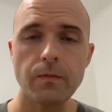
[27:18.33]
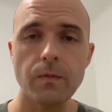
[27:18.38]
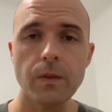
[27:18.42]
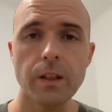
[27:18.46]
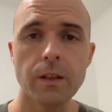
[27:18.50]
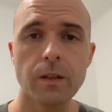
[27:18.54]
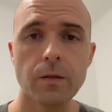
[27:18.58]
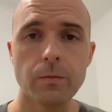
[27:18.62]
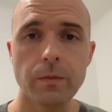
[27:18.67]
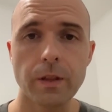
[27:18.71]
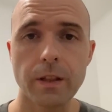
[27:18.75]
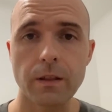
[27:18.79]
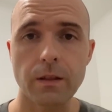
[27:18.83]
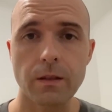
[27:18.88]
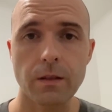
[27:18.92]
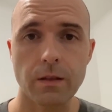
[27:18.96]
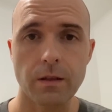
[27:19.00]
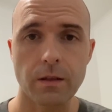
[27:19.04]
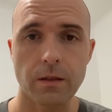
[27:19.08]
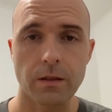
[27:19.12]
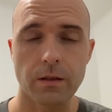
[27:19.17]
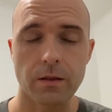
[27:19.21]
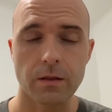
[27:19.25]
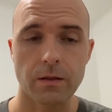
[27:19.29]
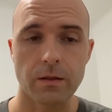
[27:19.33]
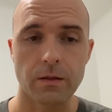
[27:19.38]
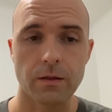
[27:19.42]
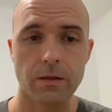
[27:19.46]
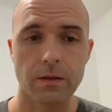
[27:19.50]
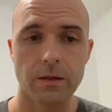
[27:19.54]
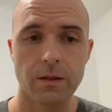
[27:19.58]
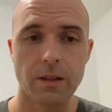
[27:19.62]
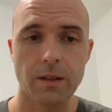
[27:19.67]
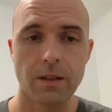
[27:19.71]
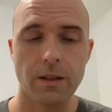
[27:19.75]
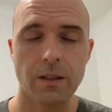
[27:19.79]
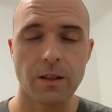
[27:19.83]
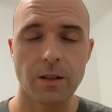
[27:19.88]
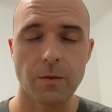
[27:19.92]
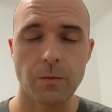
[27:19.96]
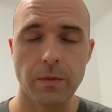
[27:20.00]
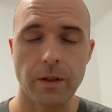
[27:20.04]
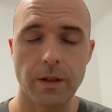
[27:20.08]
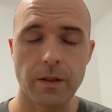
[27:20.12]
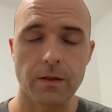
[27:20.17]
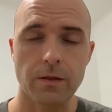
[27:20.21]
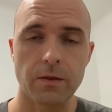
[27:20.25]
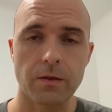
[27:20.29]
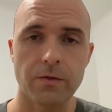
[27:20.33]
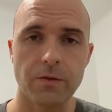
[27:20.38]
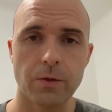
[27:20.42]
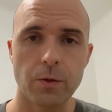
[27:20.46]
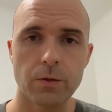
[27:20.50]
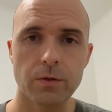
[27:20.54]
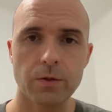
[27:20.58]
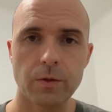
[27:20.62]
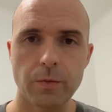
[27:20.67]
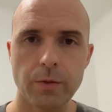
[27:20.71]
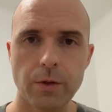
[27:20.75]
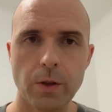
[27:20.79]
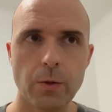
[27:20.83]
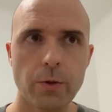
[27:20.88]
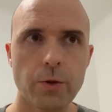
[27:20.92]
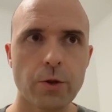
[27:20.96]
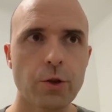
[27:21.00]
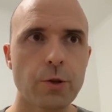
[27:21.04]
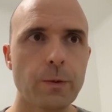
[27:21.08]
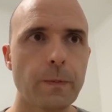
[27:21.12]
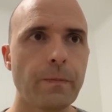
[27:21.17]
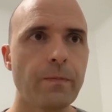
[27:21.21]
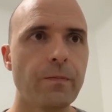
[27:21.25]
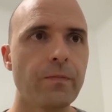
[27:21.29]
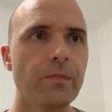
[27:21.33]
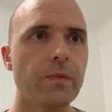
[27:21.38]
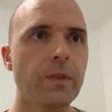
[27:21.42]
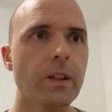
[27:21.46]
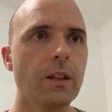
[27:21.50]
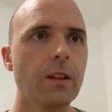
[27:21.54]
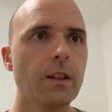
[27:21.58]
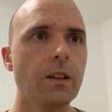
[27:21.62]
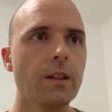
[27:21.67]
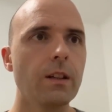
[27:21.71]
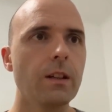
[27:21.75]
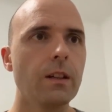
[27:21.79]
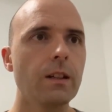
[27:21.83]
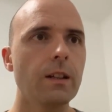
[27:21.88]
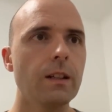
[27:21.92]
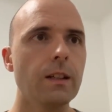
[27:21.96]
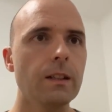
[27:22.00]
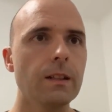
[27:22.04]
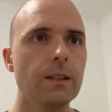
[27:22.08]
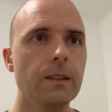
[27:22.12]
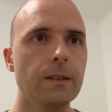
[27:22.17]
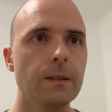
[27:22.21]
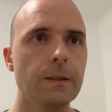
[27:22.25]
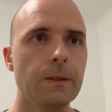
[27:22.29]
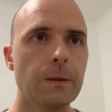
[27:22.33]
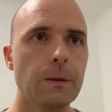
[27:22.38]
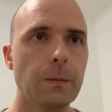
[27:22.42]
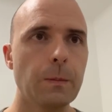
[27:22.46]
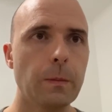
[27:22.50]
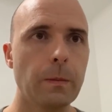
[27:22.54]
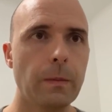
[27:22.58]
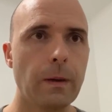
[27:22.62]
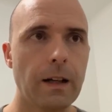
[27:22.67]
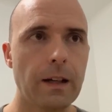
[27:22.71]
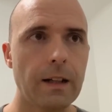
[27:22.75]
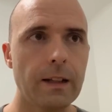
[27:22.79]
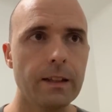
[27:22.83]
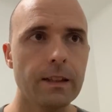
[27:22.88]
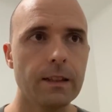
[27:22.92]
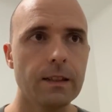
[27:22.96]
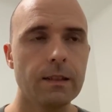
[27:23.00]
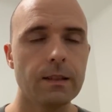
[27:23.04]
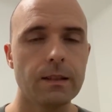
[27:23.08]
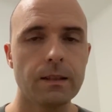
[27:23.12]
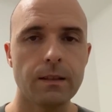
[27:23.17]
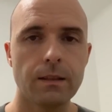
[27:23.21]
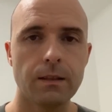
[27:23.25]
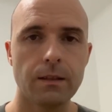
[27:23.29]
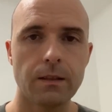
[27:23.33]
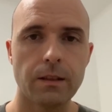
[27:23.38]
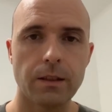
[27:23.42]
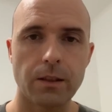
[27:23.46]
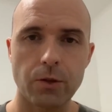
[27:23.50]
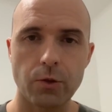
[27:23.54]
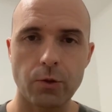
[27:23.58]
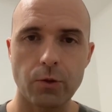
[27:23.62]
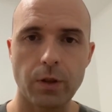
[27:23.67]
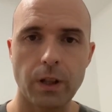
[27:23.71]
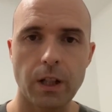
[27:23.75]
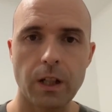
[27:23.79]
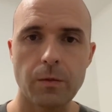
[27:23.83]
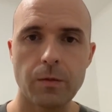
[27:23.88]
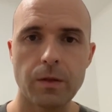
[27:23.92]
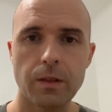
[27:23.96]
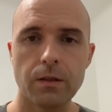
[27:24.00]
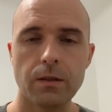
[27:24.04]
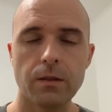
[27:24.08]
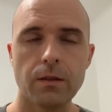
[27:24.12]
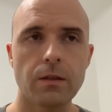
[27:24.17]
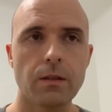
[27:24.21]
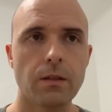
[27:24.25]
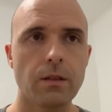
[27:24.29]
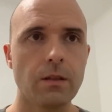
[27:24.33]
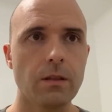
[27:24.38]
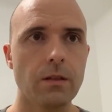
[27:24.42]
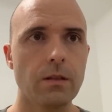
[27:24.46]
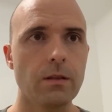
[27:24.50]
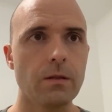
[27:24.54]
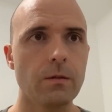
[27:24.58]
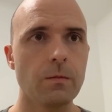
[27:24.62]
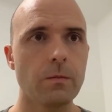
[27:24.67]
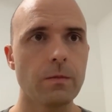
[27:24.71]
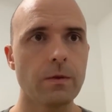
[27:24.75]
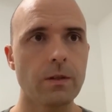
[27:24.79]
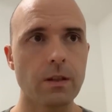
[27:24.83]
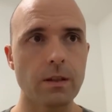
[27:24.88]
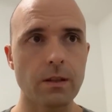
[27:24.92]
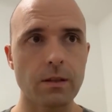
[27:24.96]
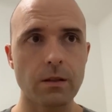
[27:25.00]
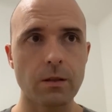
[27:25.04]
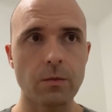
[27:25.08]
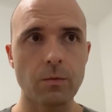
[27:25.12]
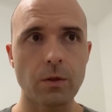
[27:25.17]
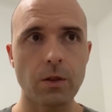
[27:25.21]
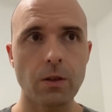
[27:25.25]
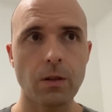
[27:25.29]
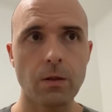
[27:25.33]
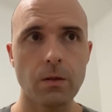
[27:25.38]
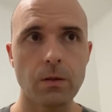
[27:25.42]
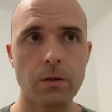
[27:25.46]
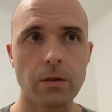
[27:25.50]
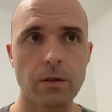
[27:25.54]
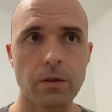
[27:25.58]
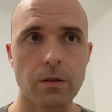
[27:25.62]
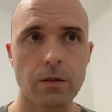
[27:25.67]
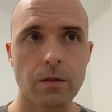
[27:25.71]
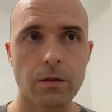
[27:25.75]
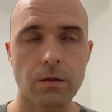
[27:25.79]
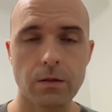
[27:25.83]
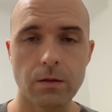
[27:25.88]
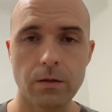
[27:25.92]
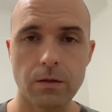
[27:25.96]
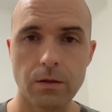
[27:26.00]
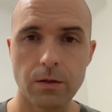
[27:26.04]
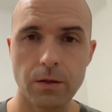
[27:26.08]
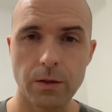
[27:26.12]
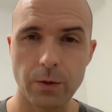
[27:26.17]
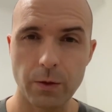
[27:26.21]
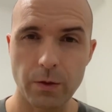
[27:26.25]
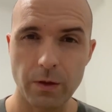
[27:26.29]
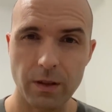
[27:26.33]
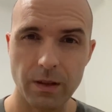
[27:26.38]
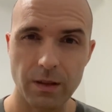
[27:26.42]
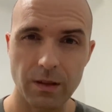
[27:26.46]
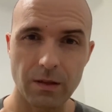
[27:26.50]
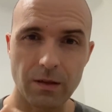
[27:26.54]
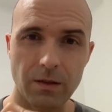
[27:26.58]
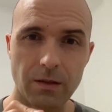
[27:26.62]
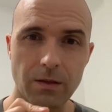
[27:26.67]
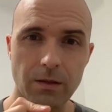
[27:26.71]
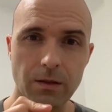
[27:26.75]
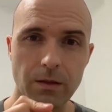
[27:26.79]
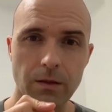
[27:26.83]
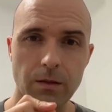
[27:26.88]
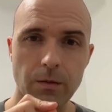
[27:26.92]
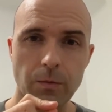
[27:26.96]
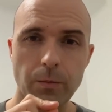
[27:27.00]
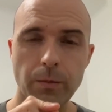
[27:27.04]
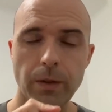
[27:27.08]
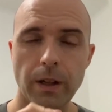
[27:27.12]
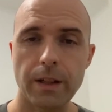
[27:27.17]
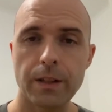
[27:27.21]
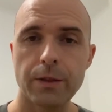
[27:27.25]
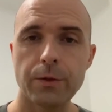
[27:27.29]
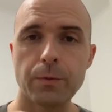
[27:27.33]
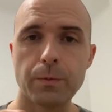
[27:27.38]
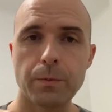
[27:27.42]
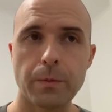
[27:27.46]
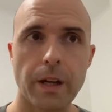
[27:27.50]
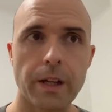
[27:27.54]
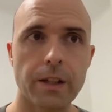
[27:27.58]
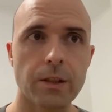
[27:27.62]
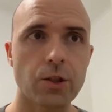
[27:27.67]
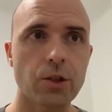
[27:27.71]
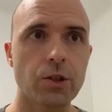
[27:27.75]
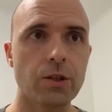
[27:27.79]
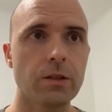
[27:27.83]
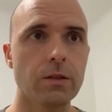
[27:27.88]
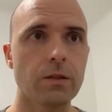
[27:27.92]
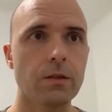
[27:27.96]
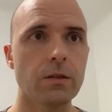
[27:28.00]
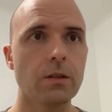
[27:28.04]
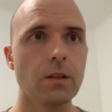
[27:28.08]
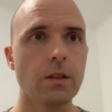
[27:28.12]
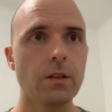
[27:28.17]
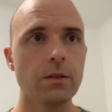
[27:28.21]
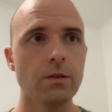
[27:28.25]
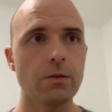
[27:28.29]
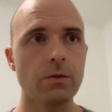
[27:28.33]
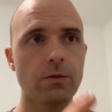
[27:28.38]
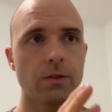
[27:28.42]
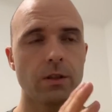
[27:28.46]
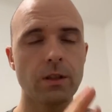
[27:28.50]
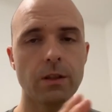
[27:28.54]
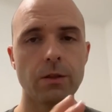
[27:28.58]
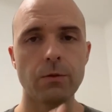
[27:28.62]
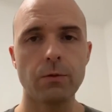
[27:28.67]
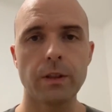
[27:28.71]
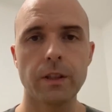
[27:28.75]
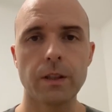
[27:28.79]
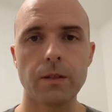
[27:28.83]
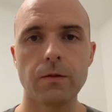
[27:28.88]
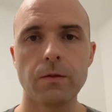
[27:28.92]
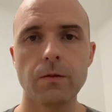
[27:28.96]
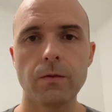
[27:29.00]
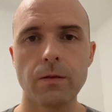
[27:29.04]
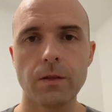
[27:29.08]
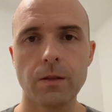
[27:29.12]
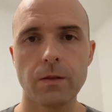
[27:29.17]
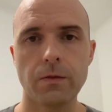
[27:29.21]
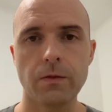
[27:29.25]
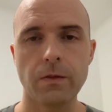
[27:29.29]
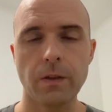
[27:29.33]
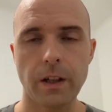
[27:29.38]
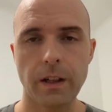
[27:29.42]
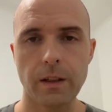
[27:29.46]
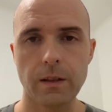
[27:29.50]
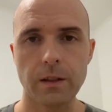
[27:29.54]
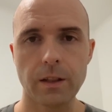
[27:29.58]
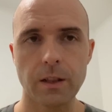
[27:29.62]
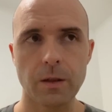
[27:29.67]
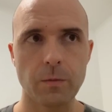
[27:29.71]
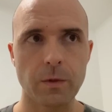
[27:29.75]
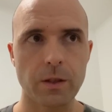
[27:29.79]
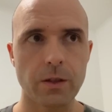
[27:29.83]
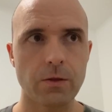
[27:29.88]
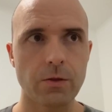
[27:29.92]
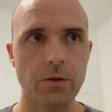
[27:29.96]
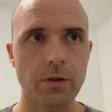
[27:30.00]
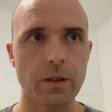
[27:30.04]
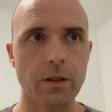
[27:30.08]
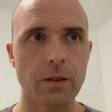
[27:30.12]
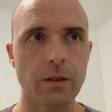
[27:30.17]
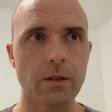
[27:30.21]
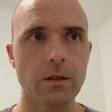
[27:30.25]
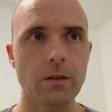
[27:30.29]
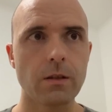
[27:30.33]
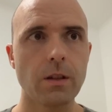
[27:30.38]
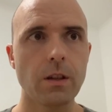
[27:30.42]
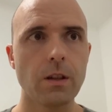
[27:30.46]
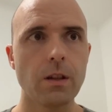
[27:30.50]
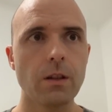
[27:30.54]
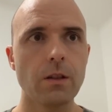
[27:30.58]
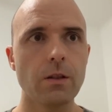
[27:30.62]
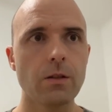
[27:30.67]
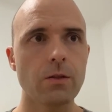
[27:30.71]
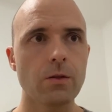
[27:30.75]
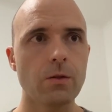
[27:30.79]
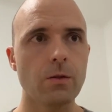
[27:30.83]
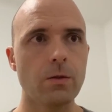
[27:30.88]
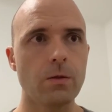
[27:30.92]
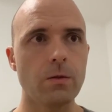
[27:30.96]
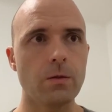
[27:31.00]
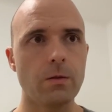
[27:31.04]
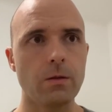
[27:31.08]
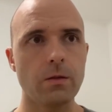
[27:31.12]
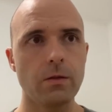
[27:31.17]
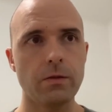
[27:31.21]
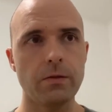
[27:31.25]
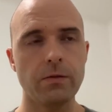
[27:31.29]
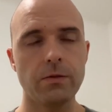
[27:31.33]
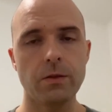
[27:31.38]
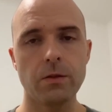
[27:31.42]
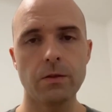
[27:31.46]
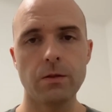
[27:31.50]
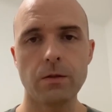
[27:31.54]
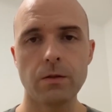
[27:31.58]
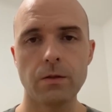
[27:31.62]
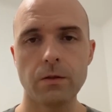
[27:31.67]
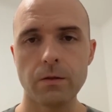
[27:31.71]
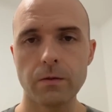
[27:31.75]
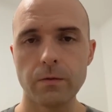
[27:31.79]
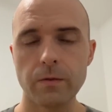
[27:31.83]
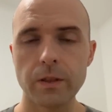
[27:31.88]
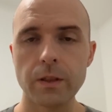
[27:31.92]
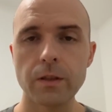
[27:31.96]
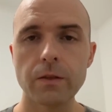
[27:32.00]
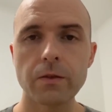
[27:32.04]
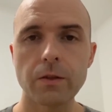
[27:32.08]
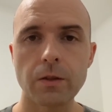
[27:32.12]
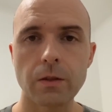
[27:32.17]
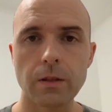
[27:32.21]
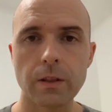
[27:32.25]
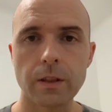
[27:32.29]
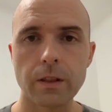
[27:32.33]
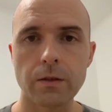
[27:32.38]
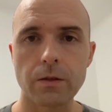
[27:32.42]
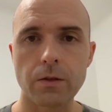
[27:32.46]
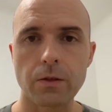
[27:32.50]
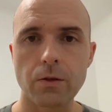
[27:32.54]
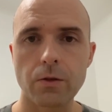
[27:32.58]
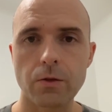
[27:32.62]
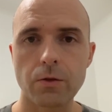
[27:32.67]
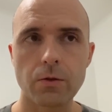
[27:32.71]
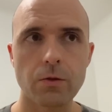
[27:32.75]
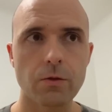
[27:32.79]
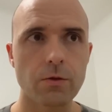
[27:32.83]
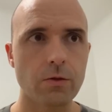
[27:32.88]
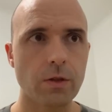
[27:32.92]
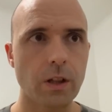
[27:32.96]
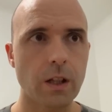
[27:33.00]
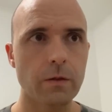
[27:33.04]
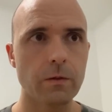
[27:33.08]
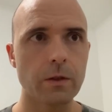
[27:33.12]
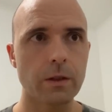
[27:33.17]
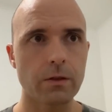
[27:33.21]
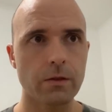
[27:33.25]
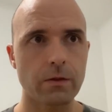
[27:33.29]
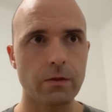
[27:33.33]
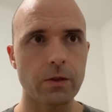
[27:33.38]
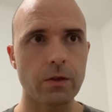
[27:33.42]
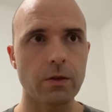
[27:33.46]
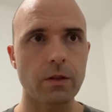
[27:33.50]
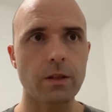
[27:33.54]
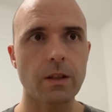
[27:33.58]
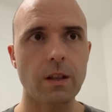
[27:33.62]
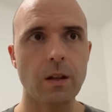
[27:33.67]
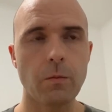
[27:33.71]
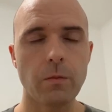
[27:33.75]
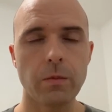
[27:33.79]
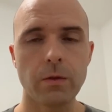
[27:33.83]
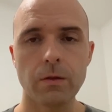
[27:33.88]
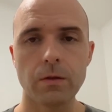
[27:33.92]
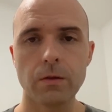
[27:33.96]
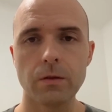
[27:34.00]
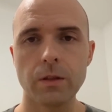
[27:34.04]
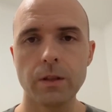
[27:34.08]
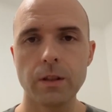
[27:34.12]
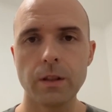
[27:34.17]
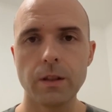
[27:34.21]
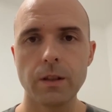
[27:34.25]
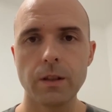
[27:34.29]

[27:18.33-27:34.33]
it makes a best effort approach by describing system calls using pattern matching to generate file name strings. So for Video for Linux 2 drivers, for example,